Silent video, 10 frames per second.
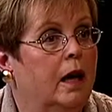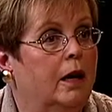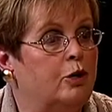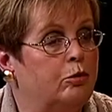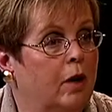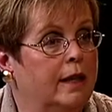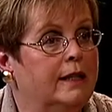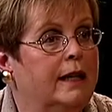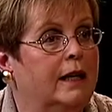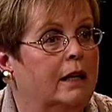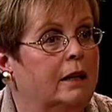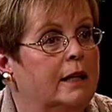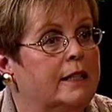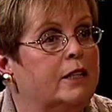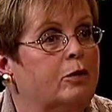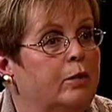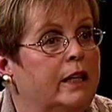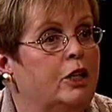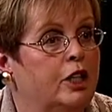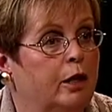I try to get at least
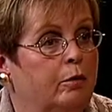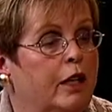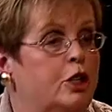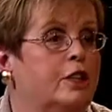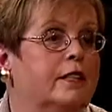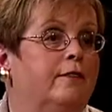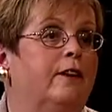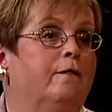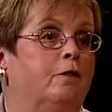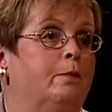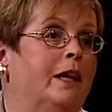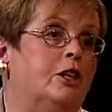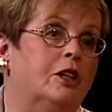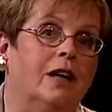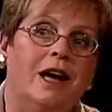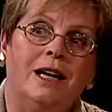3 generations of information.